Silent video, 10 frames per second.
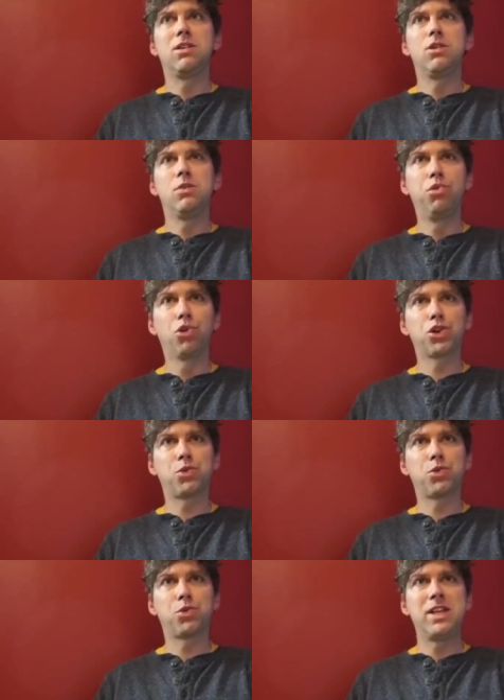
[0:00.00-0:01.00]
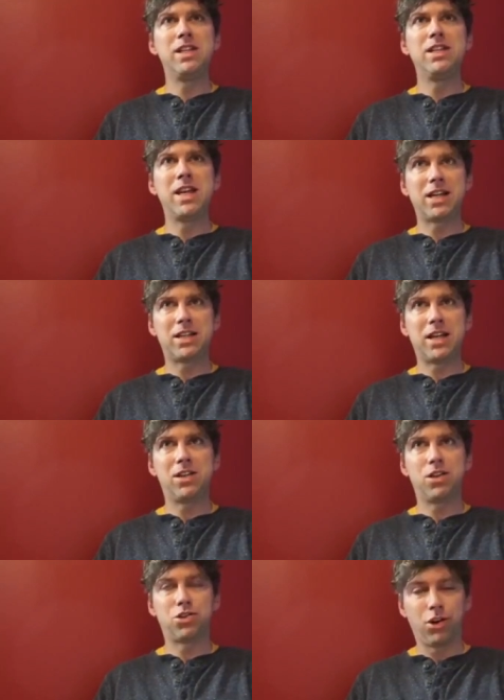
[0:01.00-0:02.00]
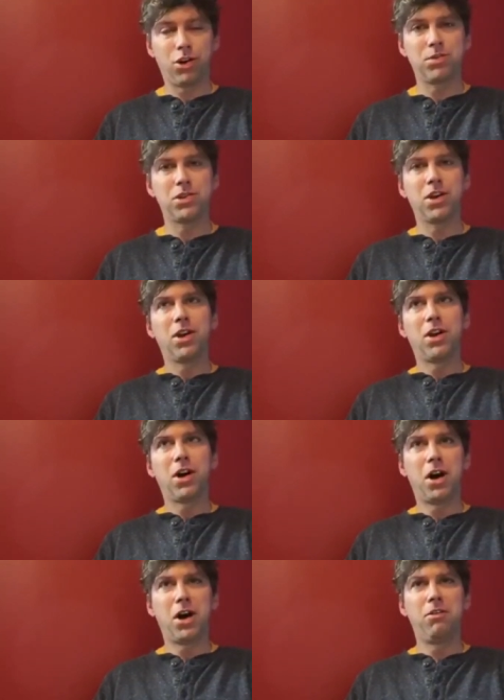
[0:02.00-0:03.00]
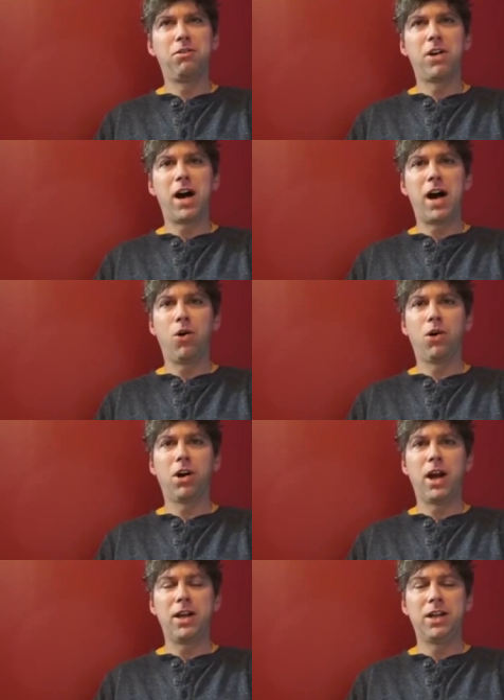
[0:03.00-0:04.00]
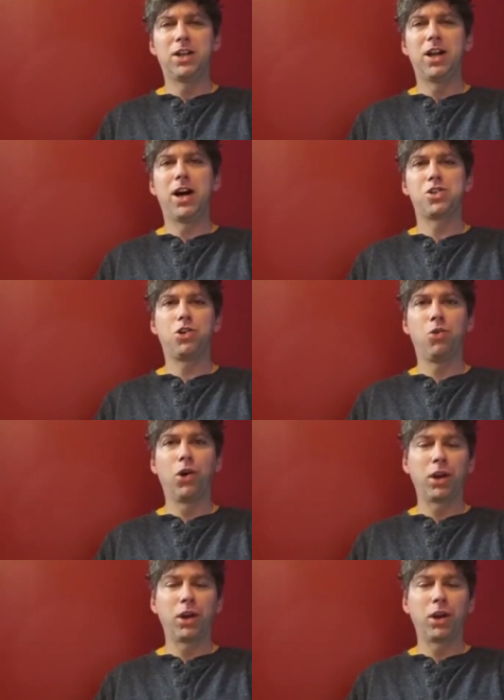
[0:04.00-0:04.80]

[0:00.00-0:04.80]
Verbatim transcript: bourgeoisie dictate the terms of our ideological work.